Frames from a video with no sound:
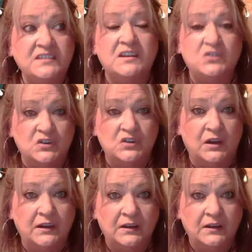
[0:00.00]
it
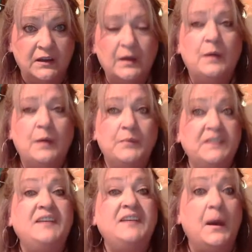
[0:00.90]
should, but
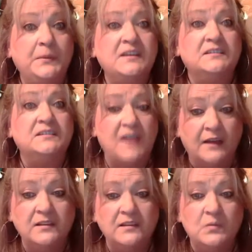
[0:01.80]
it's happening exactly